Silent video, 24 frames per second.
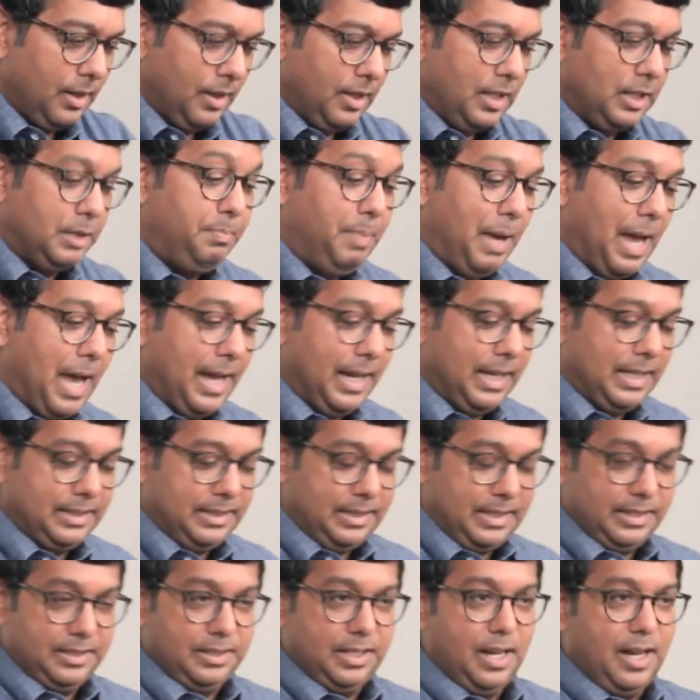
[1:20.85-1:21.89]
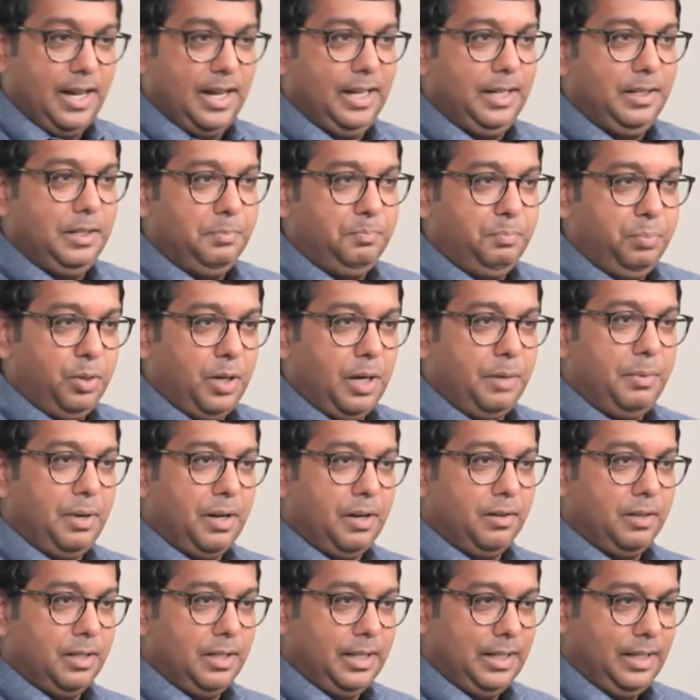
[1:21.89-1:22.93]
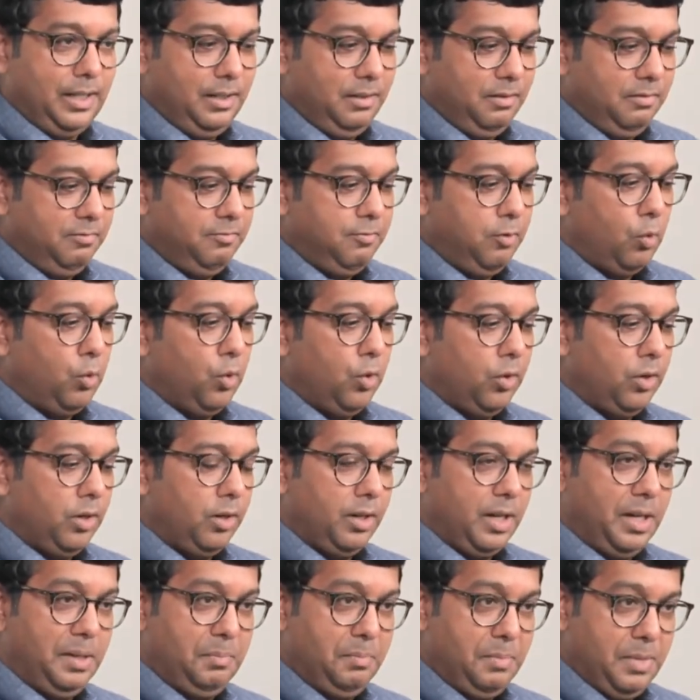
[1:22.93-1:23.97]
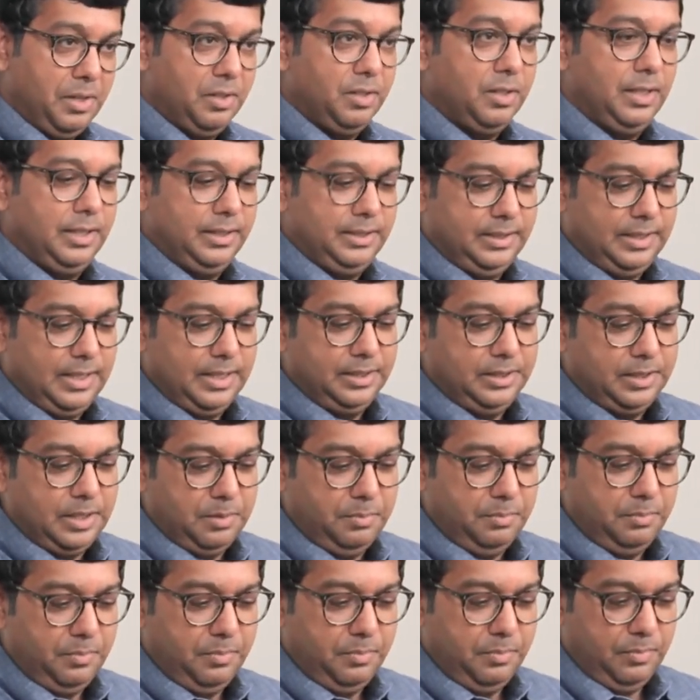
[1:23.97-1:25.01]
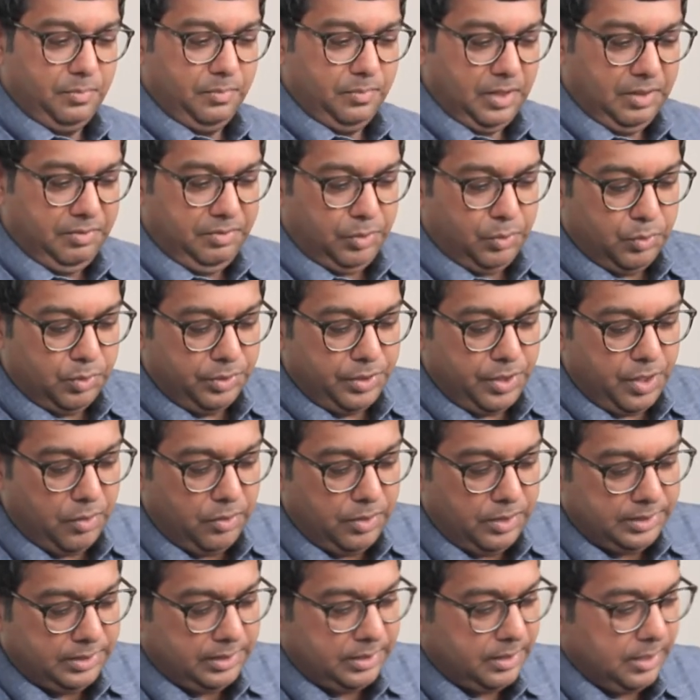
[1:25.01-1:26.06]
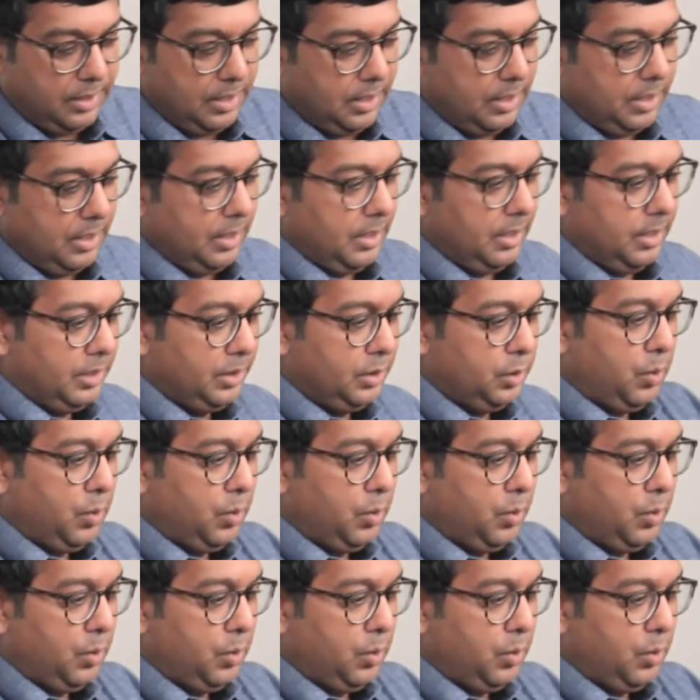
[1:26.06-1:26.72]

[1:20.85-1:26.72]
This bag is designed primarily for a mirrorless system. If you will notice, it's